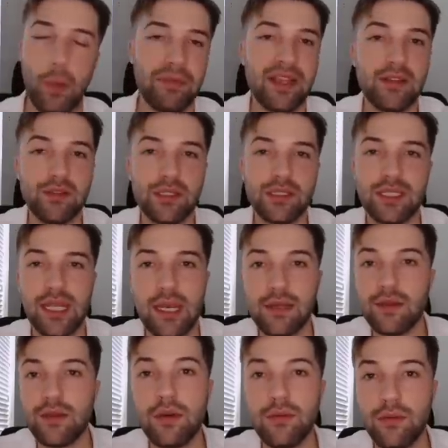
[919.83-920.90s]
Patriots, yeah,
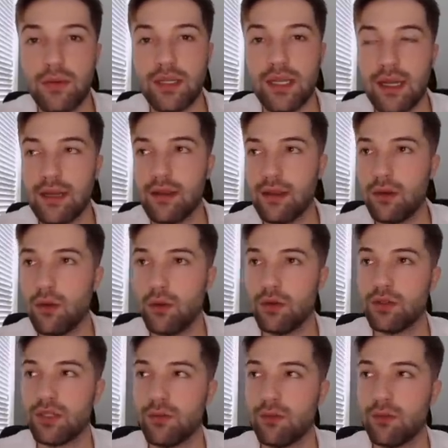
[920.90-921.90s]
you go for corners